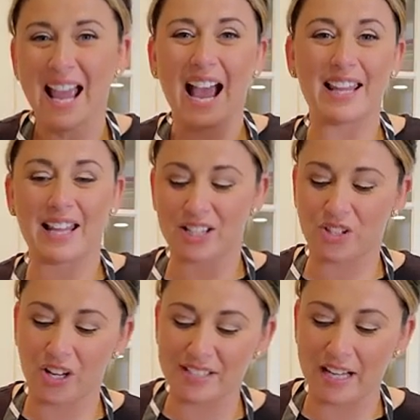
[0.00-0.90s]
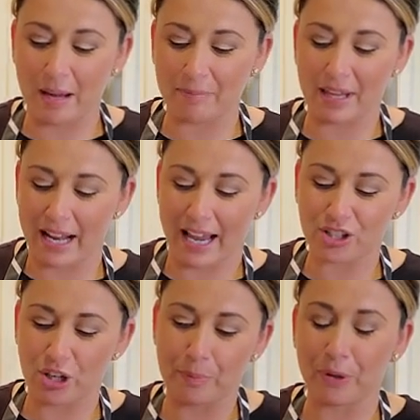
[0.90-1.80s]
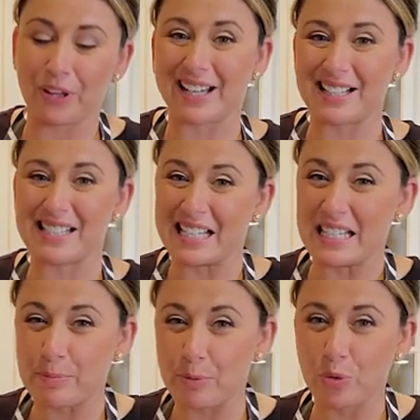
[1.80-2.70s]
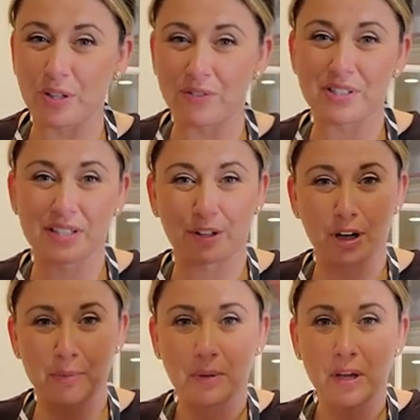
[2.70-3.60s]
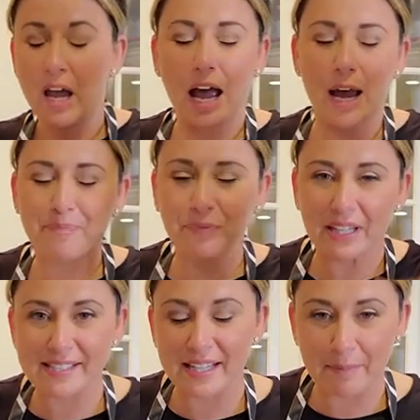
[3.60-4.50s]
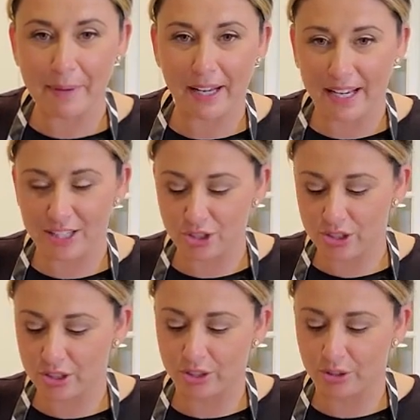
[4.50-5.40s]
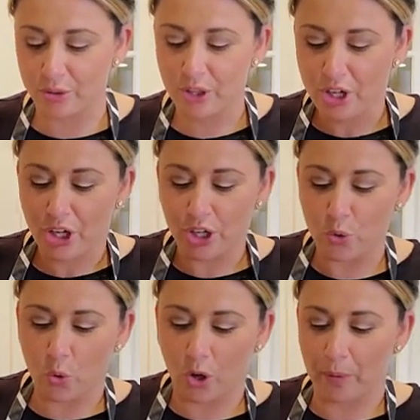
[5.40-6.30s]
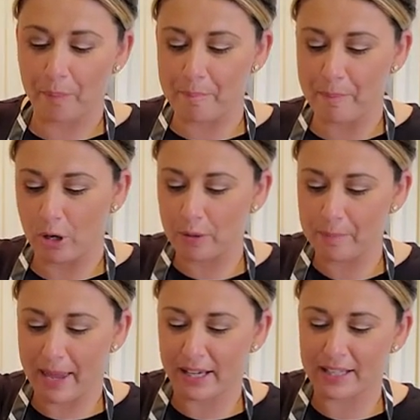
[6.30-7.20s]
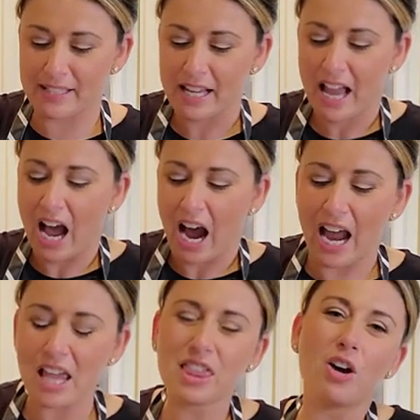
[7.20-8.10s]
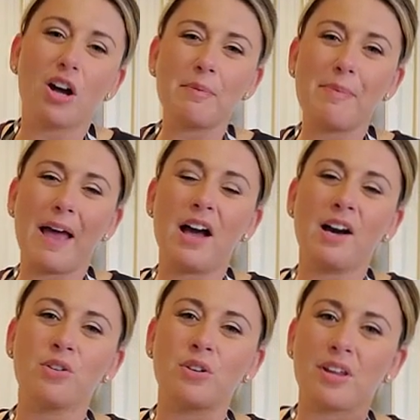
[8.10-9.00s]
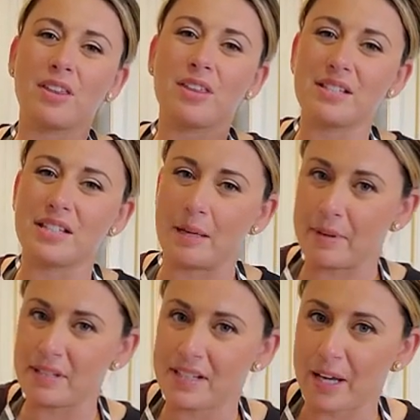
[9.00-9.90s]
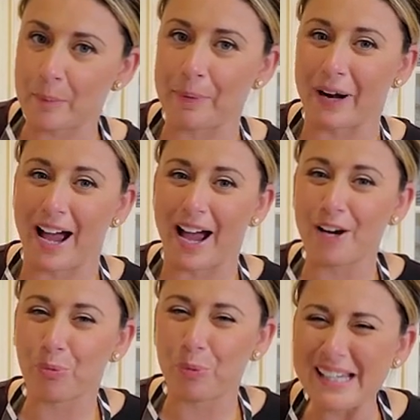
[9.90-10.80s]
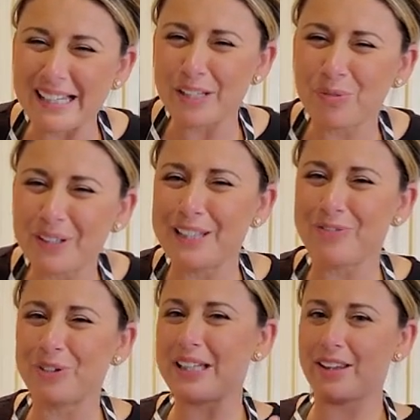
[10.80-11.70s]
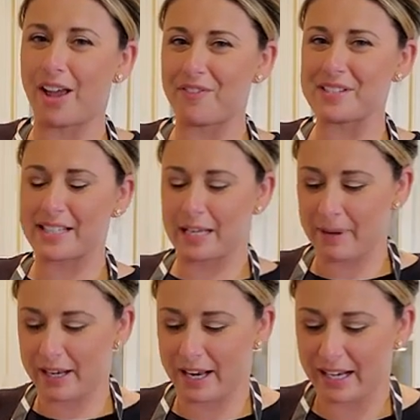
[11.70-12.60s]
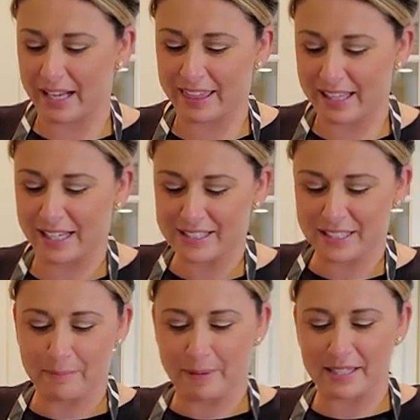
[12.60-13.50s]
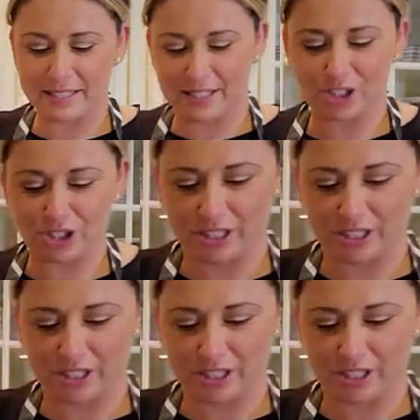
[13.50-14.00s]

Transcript: and then I saw some that ask you to put like a teaspoon of cinnamon into your milk mix. I thought about the cinnamon stick, but I really, really, really love cinnamon, and I think it's gonna make such a